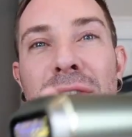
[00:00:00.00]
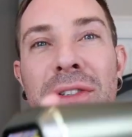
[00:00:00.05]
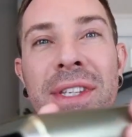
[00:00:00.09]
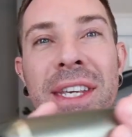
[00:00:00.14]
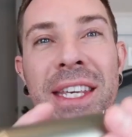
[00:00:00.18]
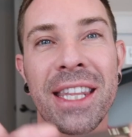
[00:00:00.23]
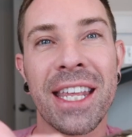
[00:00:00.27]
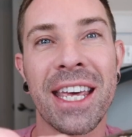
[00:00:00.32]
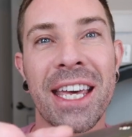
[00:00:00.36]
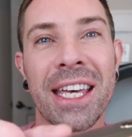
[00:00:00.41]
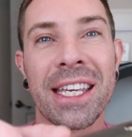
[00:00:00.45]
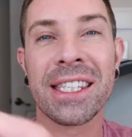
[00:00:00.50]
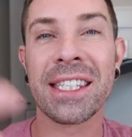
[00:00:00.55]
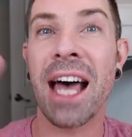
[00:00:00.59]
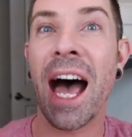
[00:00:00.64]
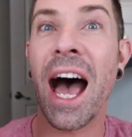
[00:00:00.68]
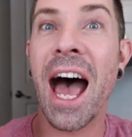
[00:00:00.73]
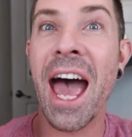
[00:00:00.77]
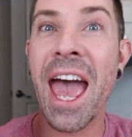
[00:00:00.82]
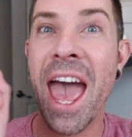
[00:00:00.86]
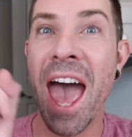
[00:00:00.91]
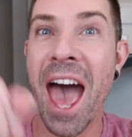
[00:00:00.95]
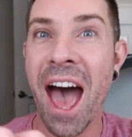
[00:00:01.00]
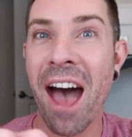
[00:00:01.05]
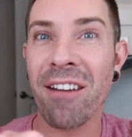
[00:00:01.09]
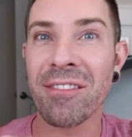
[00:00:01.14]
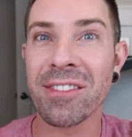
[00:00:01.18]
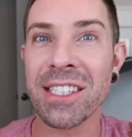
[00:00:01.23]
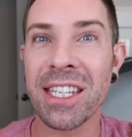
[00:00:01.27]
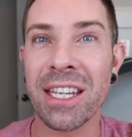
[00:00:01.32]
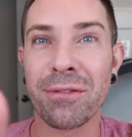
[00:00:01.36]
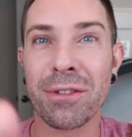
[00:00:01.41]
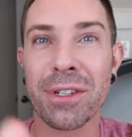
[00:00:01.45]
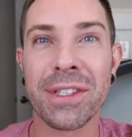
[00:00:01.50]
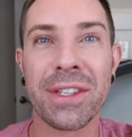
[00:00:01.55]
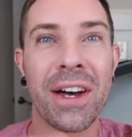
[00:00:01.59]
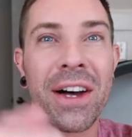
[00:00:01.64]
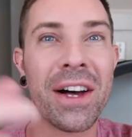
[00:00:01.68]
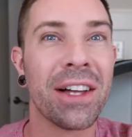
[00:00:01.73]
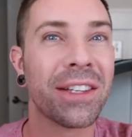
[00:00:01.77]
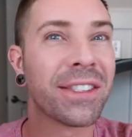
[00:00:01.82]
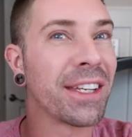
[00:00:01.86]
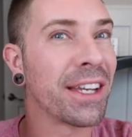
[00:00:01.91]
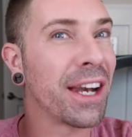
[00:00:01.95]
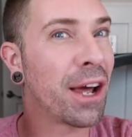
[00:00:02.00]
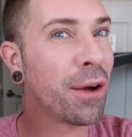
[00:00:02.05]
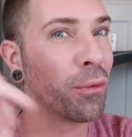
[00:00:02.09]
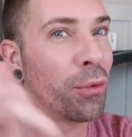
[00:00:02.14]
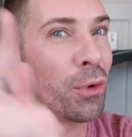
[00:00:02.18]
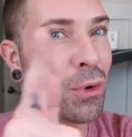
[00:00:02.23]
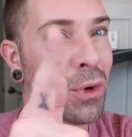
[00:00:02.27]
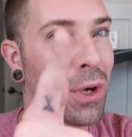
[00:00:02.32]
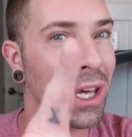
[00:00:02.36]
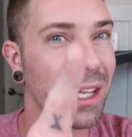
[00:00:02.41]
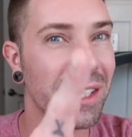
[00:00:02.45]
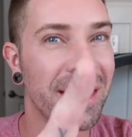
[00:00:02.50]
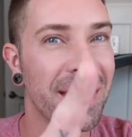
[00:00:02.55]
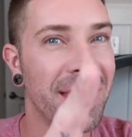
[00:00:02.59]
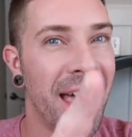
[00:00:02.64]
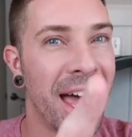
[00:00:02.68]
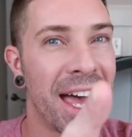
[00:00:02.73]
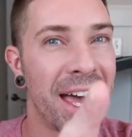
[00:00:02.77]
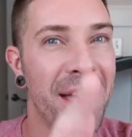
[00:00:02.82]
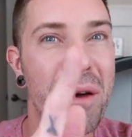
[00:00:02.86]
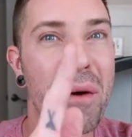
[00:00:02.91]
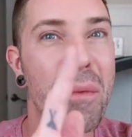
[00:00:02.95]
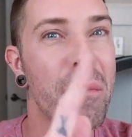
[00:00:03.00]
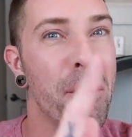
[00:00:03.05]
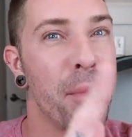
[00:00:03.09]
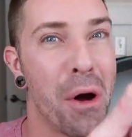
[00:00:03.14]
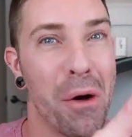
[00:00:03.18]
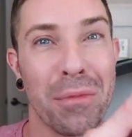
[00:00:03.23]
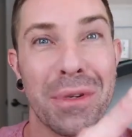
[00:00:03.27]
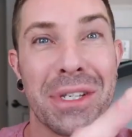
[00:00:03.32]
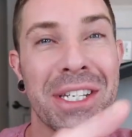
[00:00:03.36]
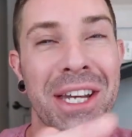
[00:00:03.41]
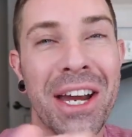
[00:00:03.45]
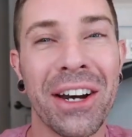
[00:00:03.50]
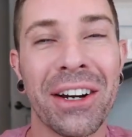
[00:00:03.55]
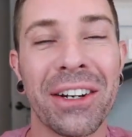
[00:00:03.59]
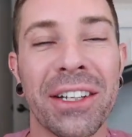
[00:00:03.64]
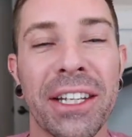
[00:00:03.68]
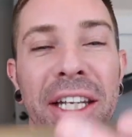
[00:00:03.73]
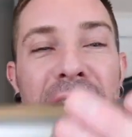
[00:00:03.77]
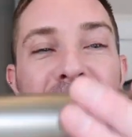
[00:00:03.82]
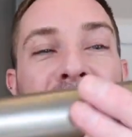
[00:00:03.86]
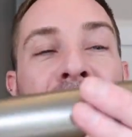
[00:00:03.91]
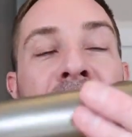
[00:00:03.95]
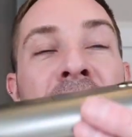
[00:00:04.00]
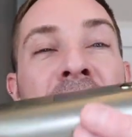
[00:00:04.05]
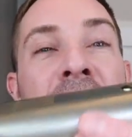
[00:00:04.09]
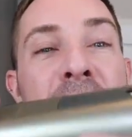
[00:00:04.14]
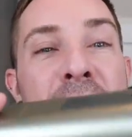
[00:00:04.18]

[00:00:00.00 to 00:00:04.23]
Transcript: using this, I have seen results, and I will get to that momentarily.